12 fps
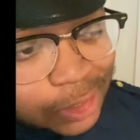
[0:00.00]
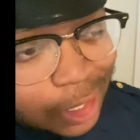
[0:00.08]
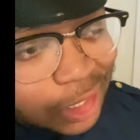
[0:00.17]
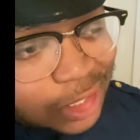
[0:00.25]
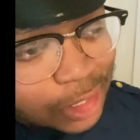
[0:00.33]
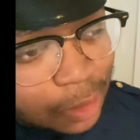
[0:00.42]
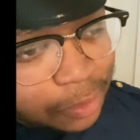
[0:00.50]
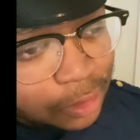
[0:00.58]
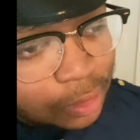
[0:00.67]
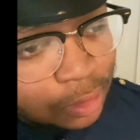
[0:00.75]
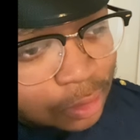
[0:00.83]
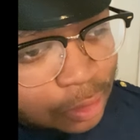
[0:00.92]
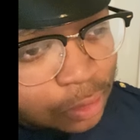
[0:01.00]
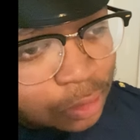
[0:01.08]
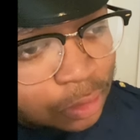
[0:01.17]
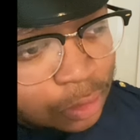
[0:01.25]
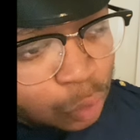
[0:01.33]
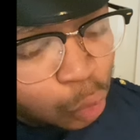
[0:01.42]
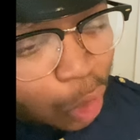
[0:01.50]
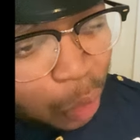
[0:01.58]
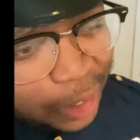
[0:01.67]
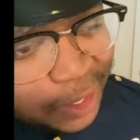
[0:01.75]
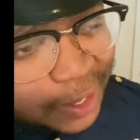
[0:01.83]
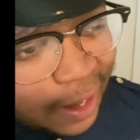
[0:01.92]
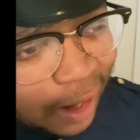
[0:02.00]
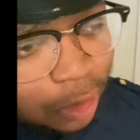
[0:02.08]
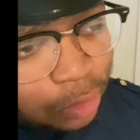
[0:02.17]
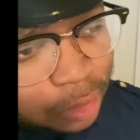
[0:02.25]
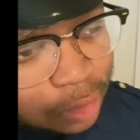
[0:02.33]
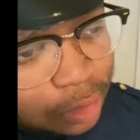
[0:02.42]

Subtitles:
tell us something. What went down?